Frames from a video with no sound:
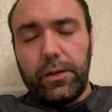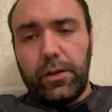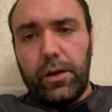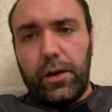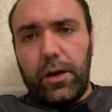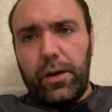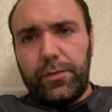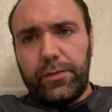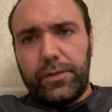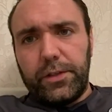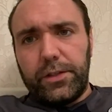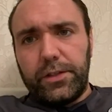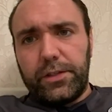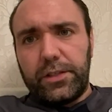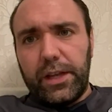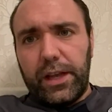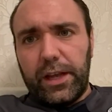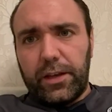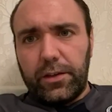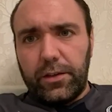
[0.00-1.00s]
After the
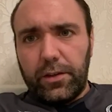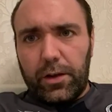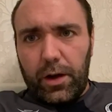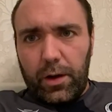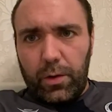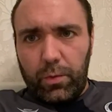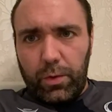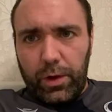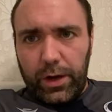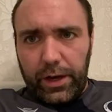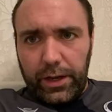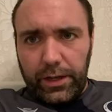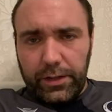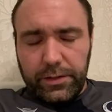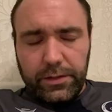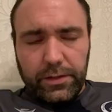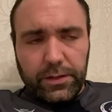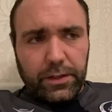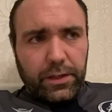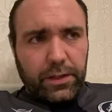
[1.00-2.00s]
second goal went
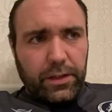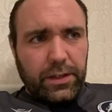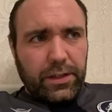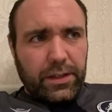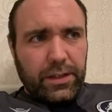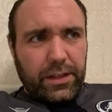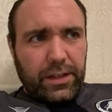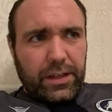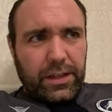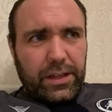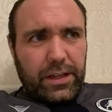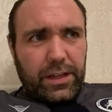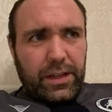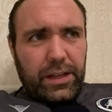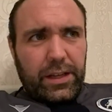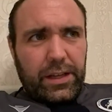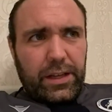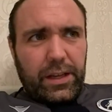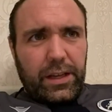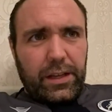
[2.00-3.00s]
in,
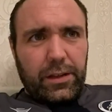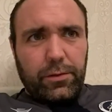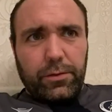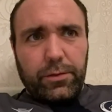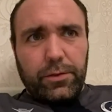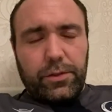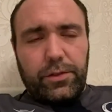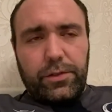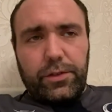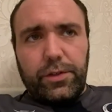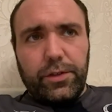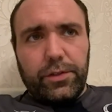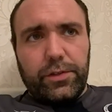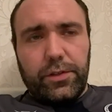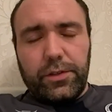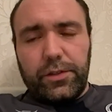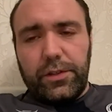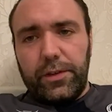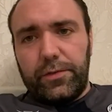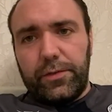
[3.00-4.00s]
it was just
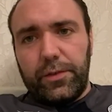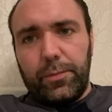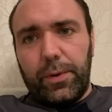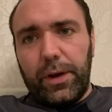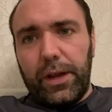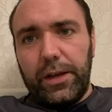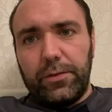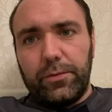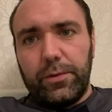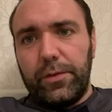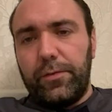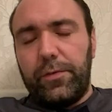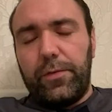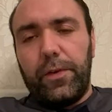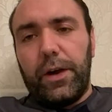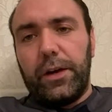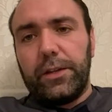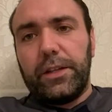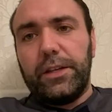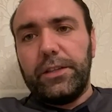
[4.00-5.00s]
as if the players went,
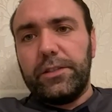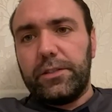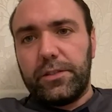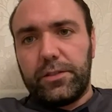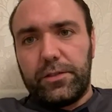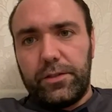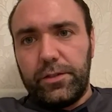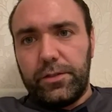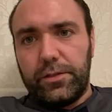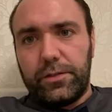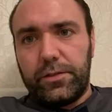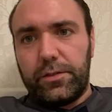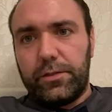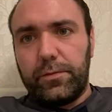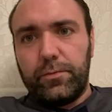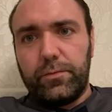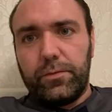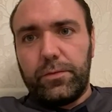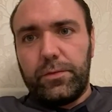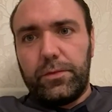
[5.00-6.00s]
fuck this, just
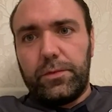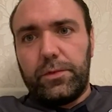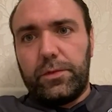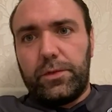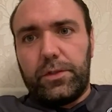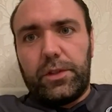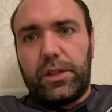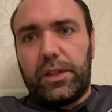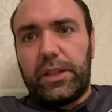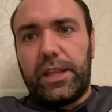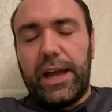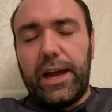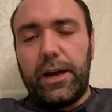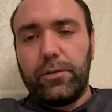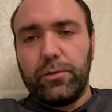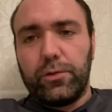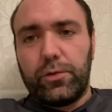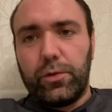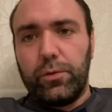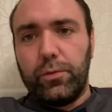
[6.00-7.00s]

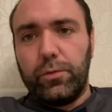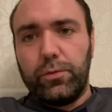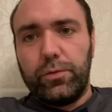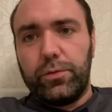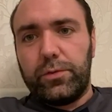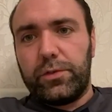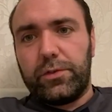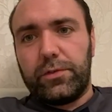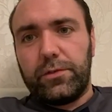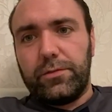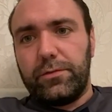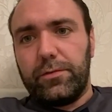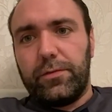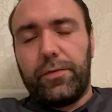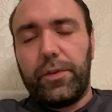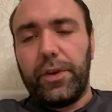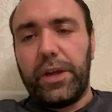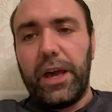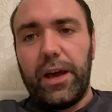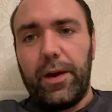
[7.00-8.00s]
down tools,
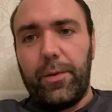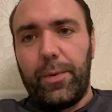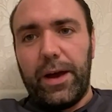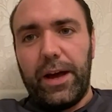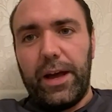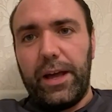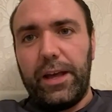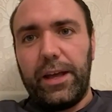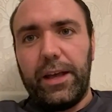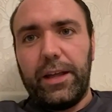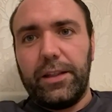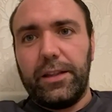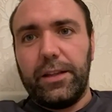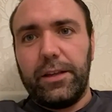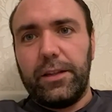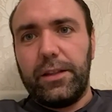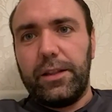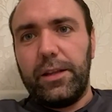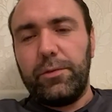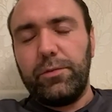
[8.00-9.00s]
forget about it. And
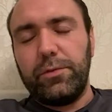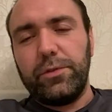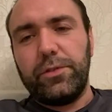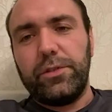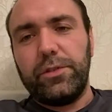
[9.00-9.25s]
there was